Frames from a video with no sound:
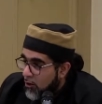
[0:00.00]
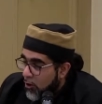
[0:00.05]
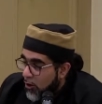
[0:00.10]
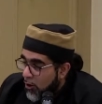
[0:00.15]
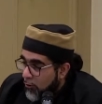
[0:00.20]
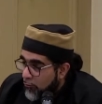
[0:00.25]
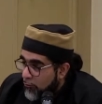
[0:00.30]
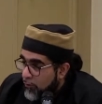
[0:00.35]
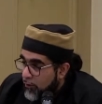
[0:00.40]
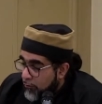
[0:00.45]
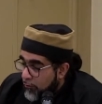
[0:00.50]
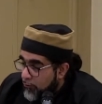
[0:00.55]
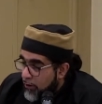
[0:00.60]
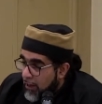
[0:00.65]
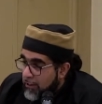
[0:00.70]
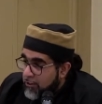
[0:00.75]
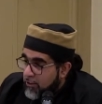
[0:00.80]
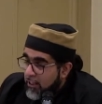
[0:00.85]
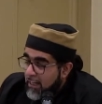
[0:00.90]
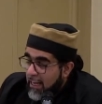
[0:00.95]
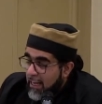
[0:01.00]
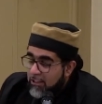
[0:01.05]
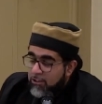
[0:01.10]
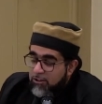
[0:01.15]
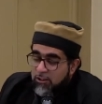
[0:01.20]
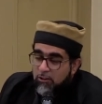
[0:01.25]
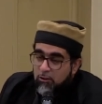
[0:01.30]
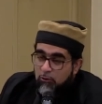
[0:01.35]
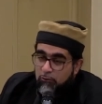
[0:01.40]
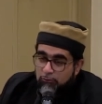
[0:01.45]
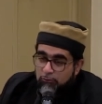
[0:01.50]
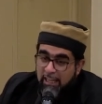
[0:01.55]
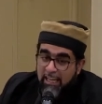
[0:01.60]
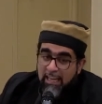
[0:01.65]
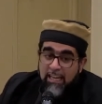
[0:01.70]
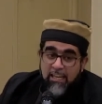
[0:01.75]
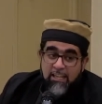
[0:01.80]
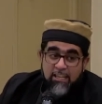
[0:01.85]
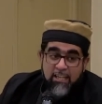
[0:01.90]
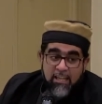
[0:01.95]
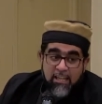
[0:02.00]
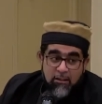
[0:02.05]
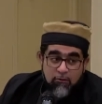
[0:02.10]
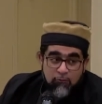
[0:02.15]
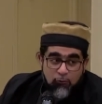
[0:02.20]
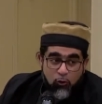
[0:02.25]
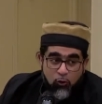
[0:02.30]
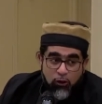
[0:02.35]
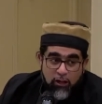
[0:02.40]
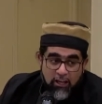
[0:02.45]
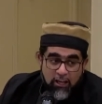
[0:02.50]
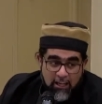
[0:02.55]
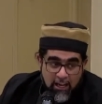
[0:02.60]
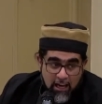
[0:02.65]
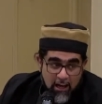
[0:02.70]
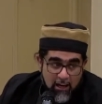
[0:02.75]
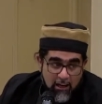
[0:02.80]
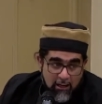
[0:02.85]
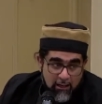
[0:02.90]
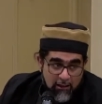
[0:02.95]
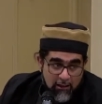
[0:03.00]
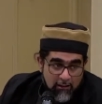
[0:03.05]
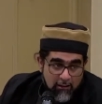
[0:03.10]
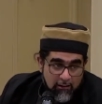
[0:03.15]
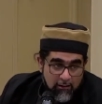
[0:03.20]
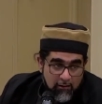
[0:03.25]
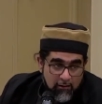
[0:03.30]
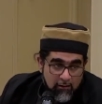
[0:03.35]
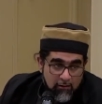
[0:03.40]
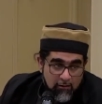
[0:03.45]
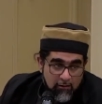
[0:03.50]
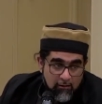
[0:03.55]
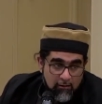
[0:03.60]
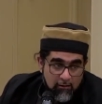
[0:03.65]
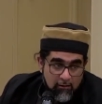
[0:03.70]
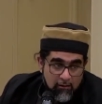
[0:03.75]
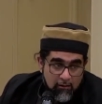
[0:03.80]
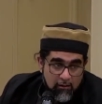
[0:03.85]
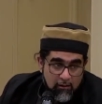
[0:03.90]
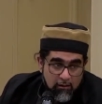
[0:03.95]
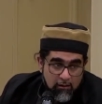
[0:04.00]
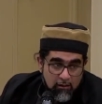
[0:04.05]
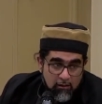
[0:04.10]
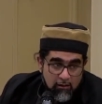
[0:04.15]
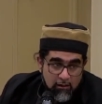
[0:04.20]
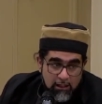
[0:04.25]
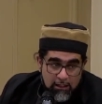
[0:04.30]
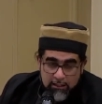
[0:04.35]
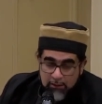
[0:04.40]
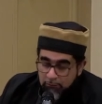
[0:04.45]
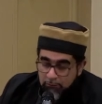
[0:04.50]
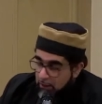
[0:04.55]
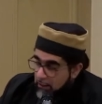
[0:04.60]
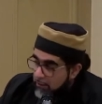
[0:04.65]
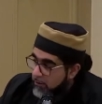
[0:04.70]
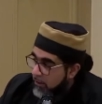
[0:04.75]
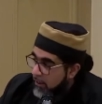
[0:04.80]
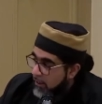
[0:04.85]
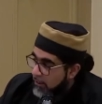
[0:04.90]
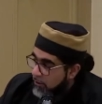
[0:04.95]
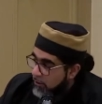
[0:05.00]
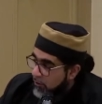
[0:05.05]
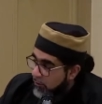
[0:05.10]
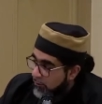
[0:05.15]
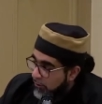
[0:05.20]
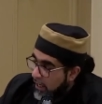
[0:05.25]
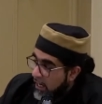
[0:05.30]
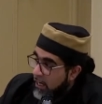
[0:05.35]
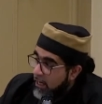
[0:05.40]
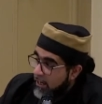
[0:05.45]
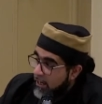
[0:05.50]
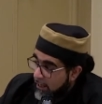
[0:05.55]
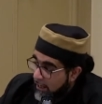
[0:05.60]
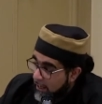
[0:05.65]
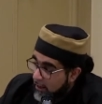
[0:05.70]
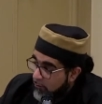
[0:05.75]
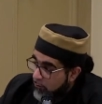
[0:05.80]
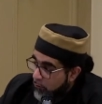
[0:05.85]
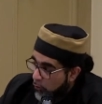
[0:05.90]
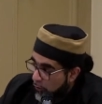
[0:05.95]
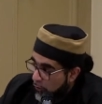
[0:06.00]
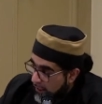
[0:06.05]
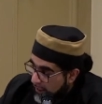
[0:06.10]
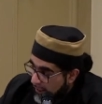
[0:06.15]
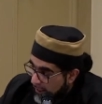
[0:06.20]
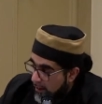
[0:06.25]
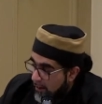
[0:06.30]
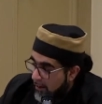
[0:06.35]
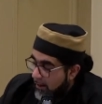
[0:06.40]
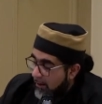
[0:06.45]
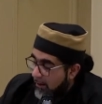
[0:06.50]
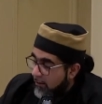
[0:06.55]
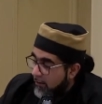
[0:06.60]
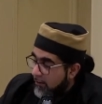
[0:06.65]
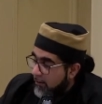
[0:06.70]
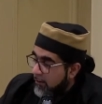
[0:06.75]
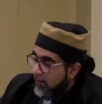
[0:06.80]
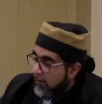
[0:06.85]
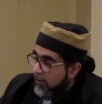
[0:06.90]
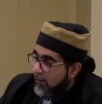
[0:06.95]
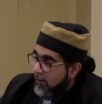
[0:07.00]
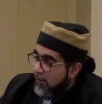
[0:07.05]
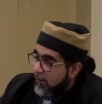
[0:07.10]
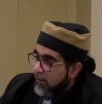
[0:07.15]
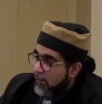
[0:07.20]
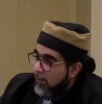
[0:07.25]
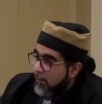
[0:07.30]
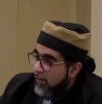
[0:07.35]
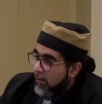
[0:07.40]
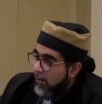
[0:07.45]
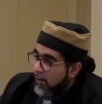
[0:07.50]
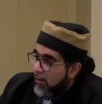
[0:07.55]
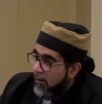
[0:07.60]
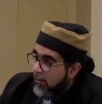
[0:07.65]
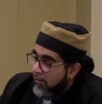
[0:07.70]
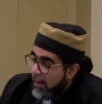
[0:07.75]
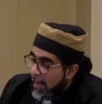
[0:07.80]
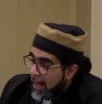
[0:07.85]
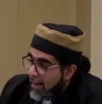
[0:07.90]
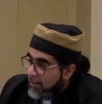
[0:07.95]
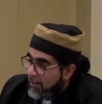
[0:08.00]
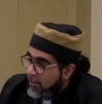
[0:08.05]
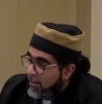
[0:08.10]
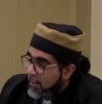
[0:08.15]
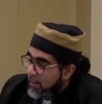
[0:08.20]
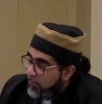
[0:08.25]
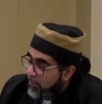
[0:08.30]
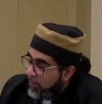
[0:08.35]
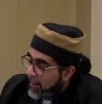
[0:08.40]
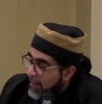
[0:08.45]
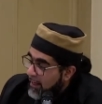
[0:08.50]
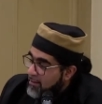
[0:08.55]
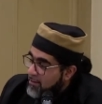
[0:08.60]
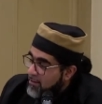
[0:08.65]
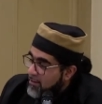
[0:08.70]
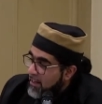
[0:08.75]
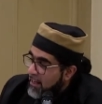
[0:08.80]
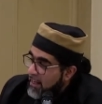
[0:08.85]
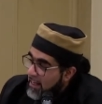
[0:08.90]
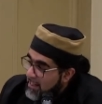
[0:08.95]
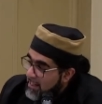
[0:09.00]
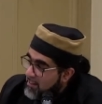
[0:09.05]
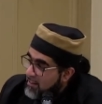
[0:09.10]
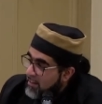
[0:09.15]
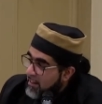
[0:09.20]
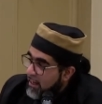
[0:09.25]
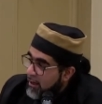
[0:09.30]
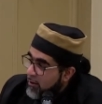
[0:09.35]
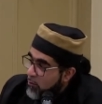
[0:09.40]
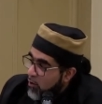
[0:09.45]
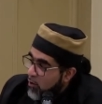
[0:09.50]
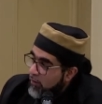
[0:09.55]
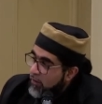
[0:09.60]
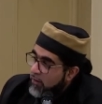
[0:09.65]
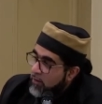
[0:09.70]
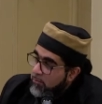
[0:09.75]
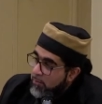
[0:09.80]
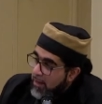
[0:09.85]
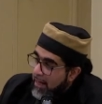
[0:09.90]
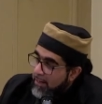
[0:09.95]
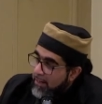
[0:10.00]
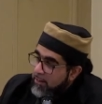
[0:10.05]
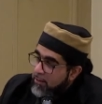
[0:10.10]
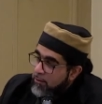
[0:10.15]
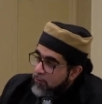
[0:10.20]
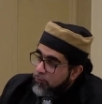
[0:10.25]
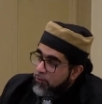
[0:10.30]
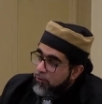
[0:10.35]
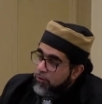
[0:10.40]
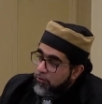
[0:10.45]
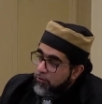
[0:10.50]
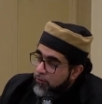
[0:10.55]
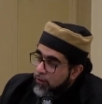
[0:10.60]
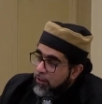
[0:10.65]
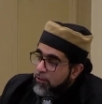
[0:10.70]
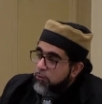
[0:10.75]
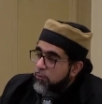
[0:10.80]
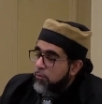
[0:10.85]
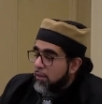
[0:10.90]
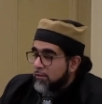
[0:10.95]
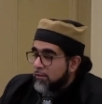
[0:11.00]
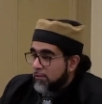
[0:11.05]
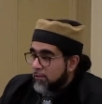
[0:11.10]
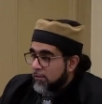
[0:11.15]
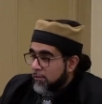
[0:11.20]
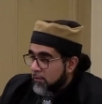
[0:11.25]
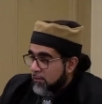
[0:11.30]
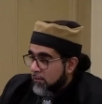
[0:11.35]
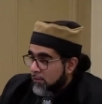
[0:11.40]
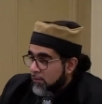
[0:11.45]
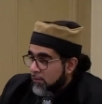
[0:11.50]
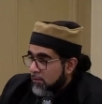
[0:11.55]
of the French election of 1849, in the French election of 1849, they actually placed his name on the ballot for the French president.